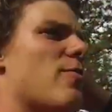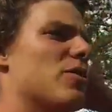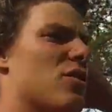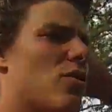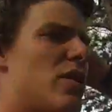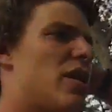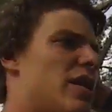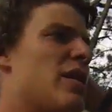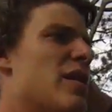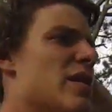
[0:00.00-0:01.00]
what's going on
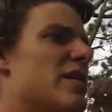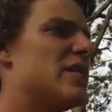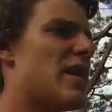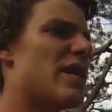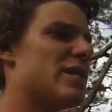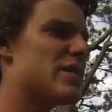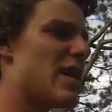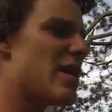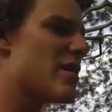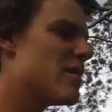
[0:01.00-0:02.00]
at Zion's Gate.